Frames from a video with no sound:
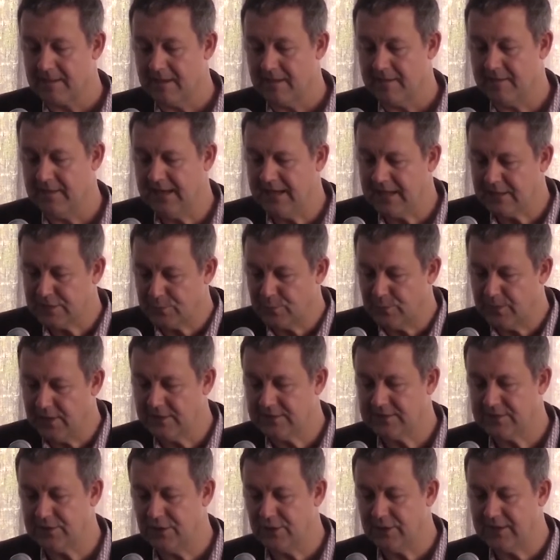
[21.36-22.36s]
The next
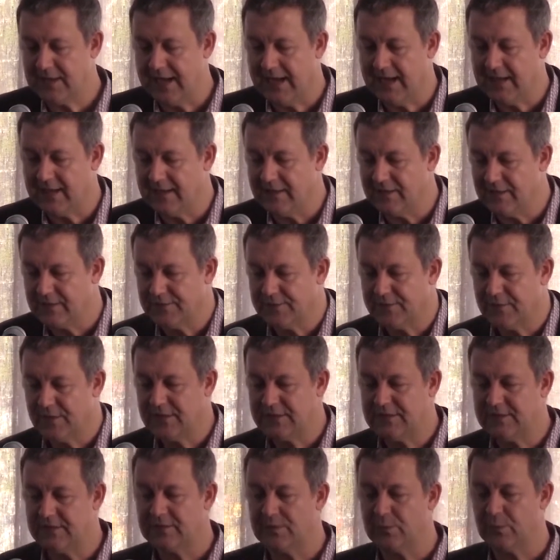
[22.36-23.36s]
word to look at in this
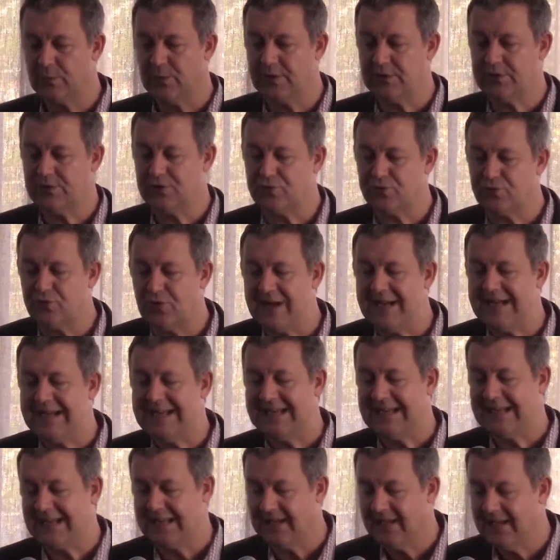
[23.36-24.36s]
verse is the word
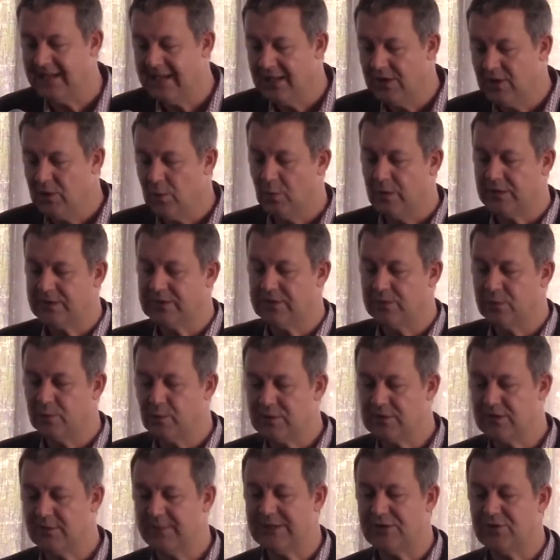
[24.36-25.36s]
training, which can
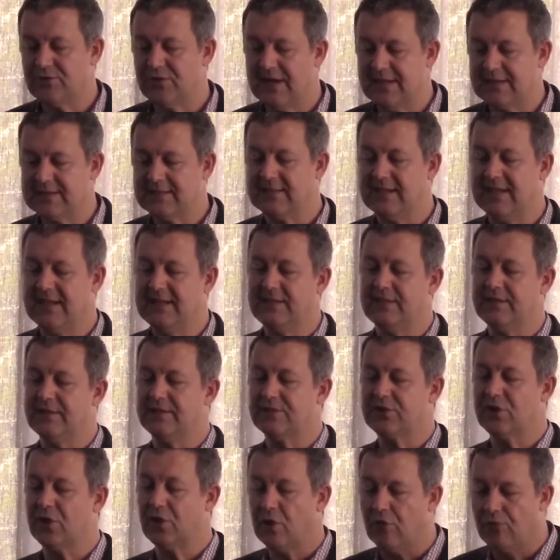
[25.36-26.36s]
also be translated
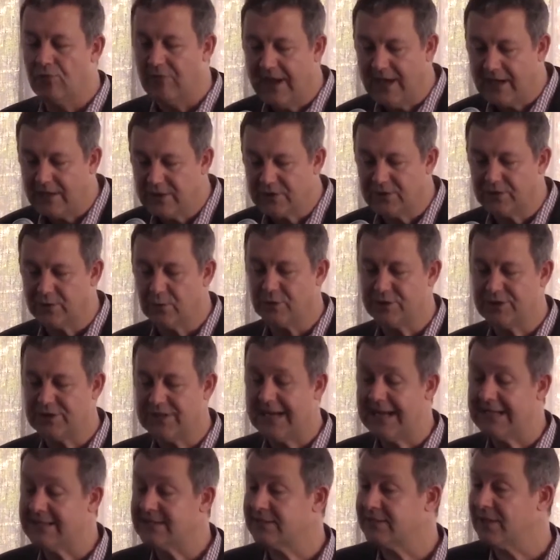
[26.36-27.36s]
as correction or
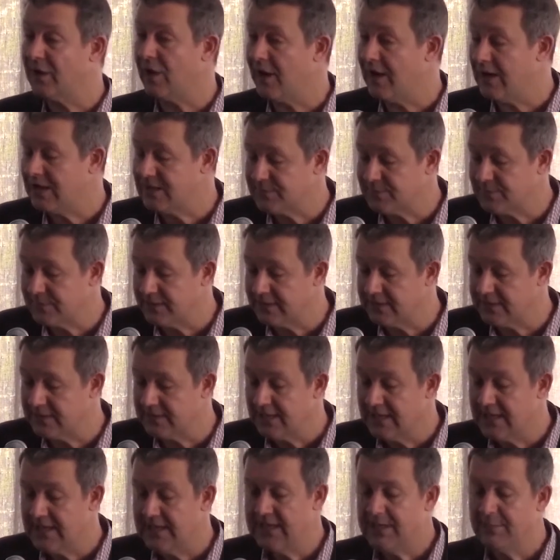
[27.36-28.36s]
chastisement,
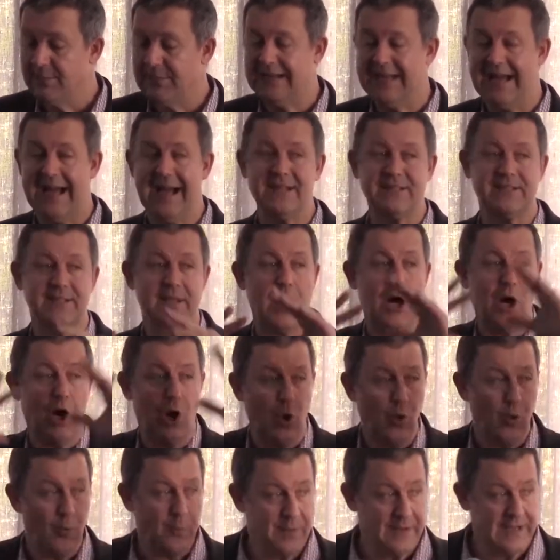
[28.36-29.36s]
but it has the
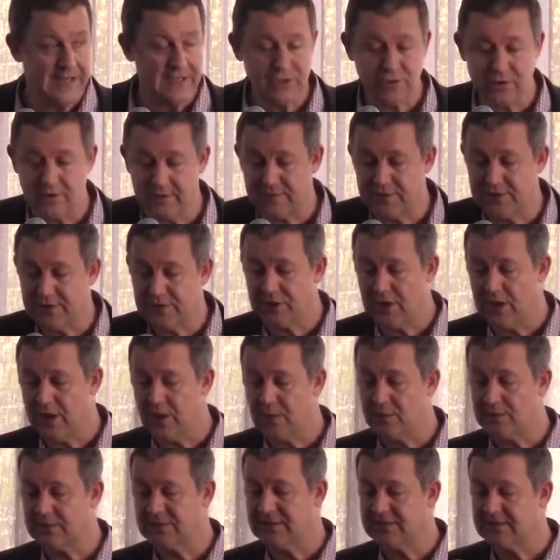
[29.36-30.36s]
whole picture of a
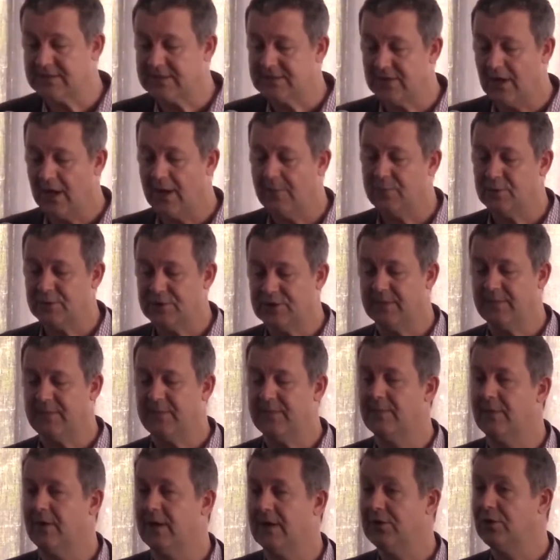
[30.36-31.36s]
child's discipleship
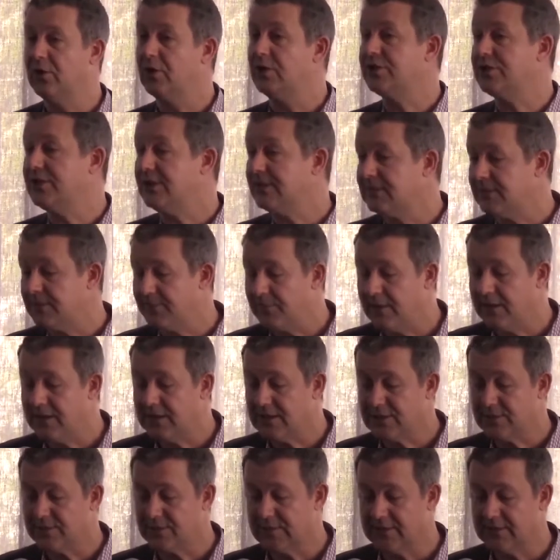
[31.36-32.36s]
in mind, not just the
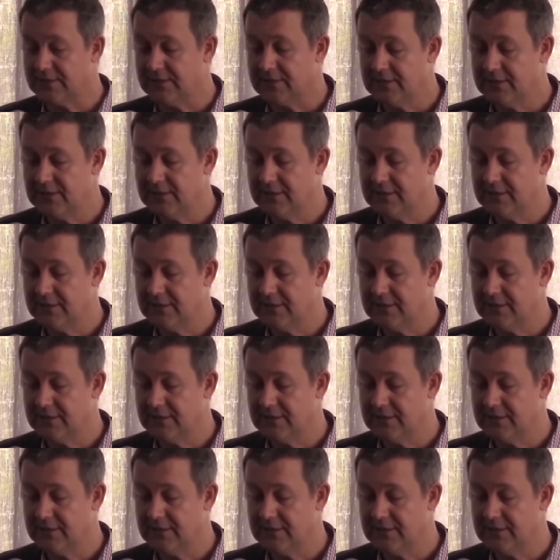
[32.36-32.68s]
punishment,